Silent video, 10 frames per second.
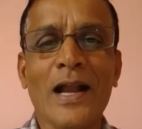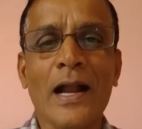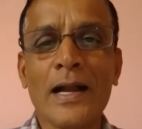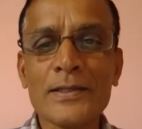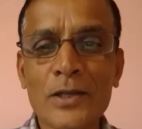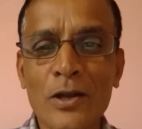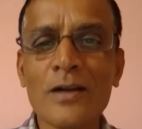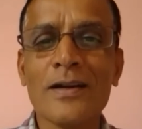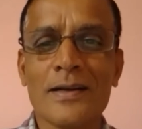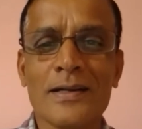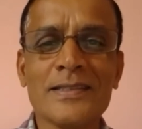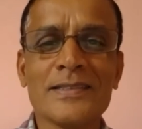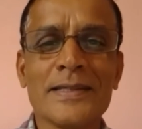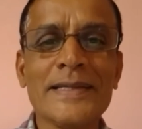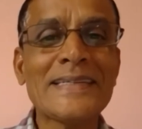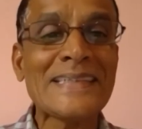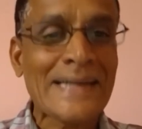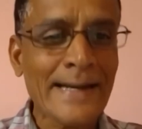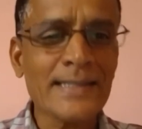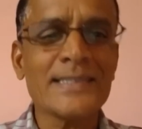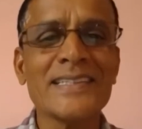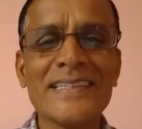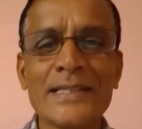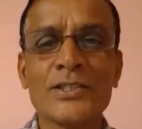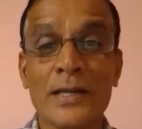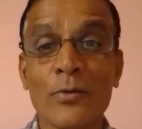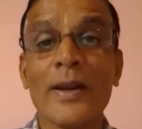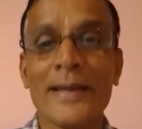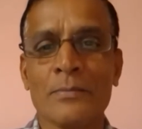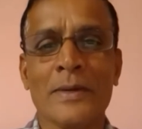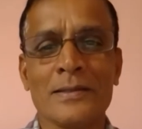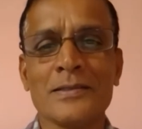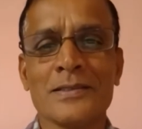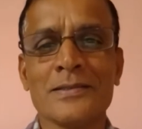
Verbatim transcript: As long as it gets its environment,